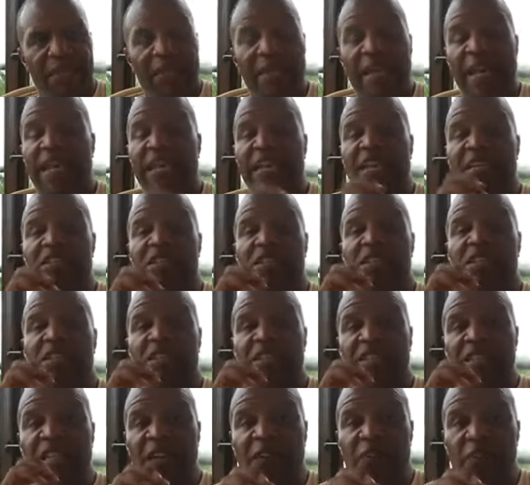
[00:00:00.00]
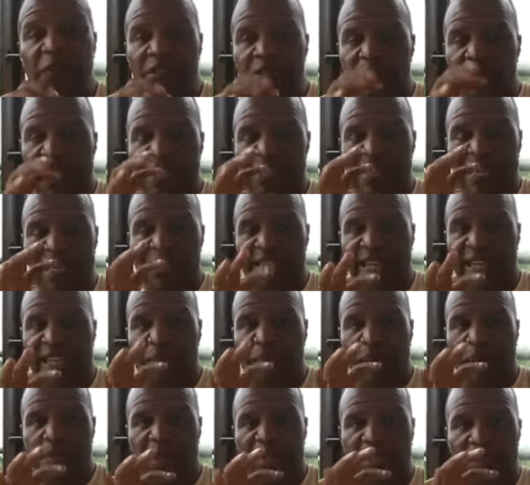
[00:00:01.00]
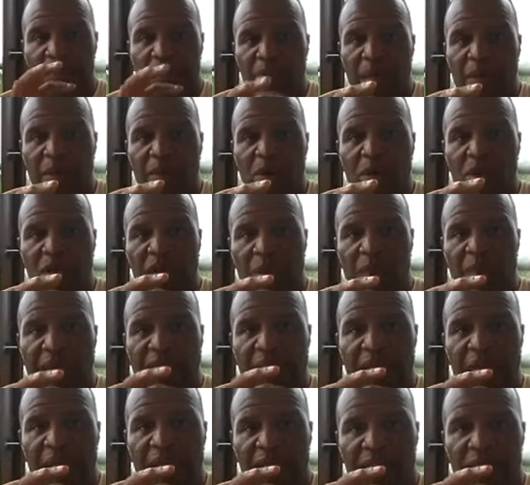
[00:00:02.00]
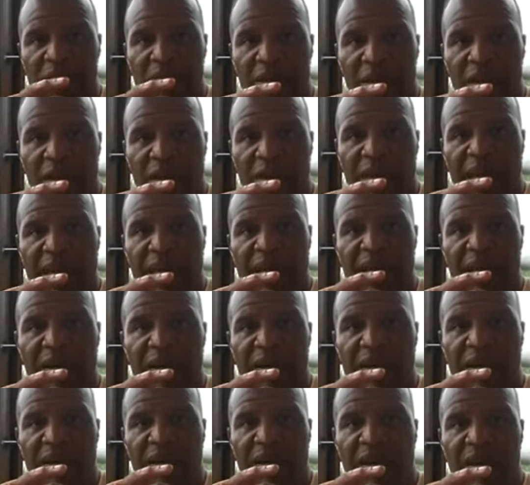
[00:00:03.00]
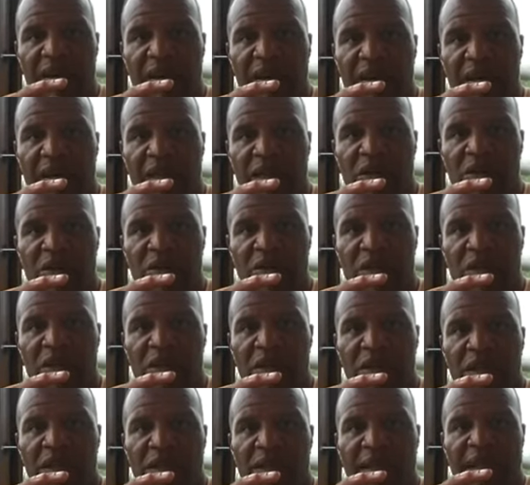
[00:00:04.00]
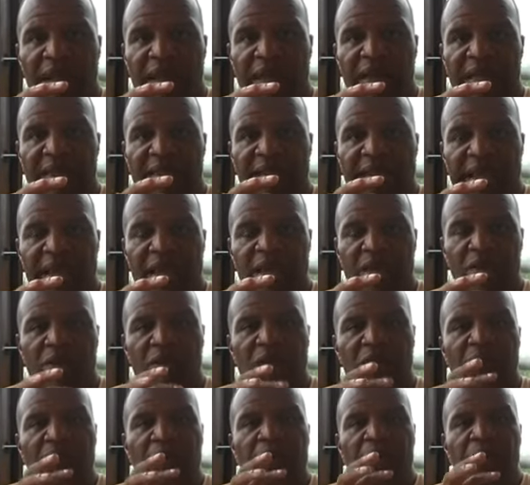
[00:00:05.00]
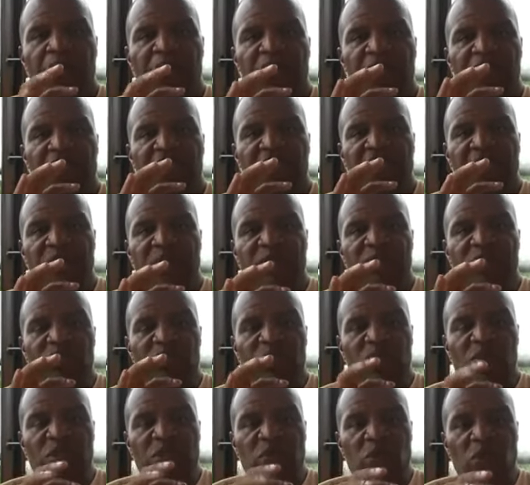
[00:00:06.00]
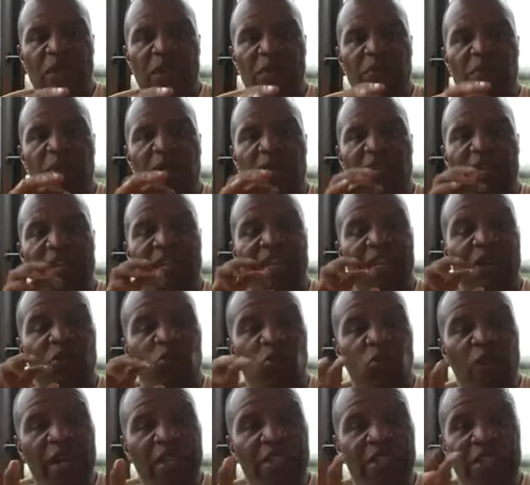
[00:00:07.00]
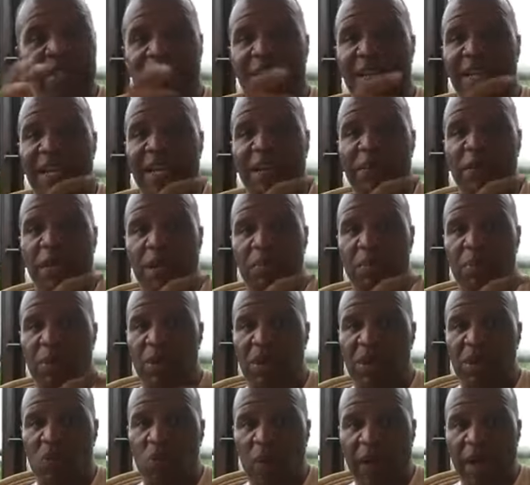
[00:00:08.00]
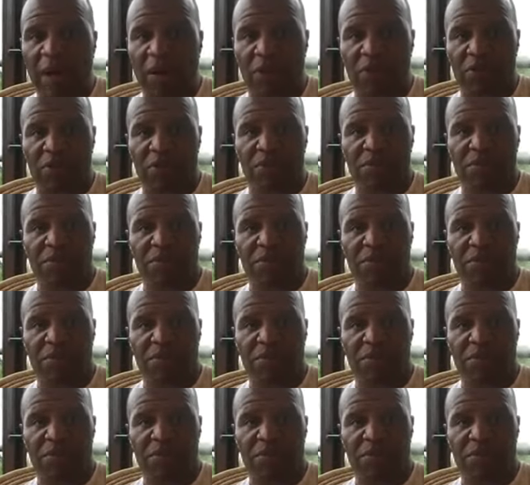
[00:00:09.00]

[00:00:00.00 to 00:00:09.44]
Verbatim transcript: And there's a difference, as I say in my book, The Memo, coming out next month. Hey, uh, uh, uh Hilda, Haley, thank you. There's a difference between being, getting rich and getting and building wealth.